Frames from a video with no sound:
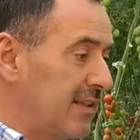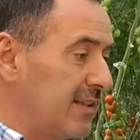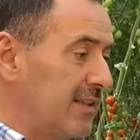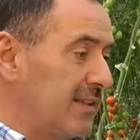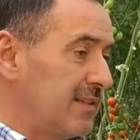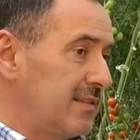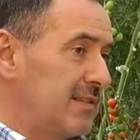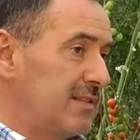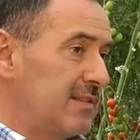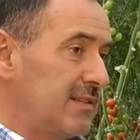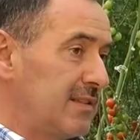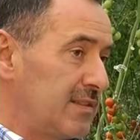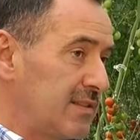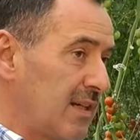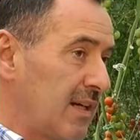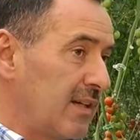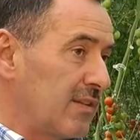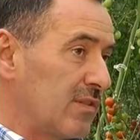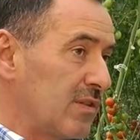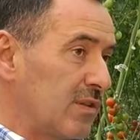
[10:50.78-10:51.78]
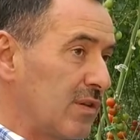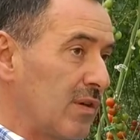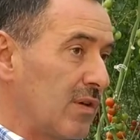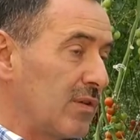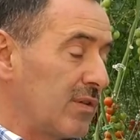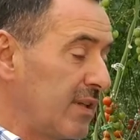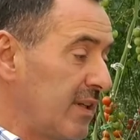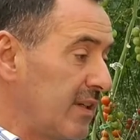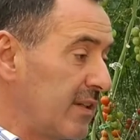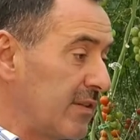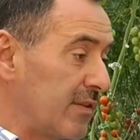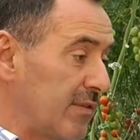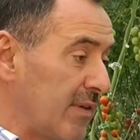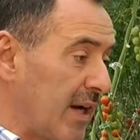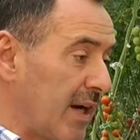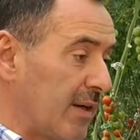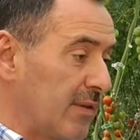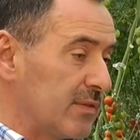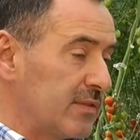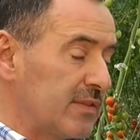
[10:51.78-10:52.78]
and it's designed to go year
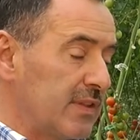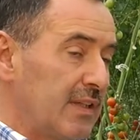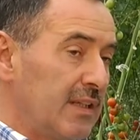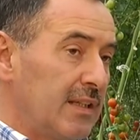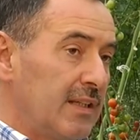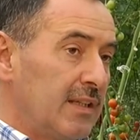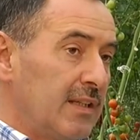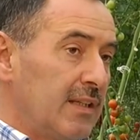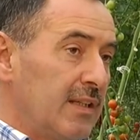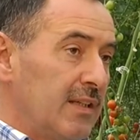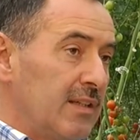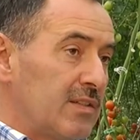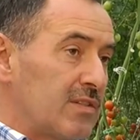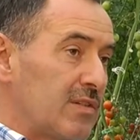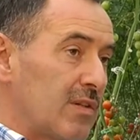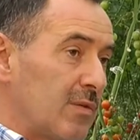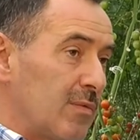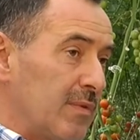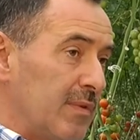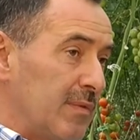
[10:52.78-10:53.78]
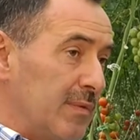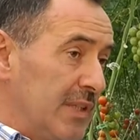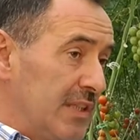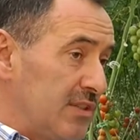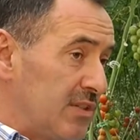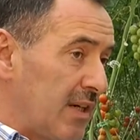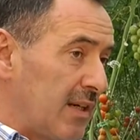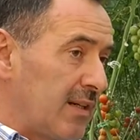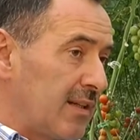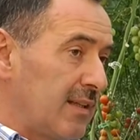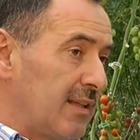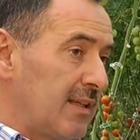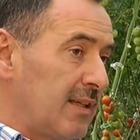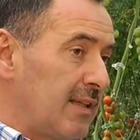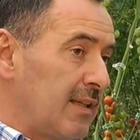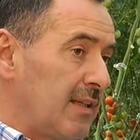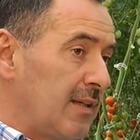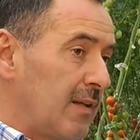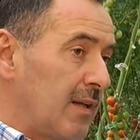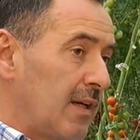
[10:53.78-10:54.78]
round. So we
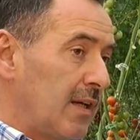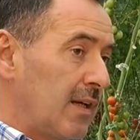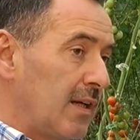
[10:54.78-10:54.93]
generally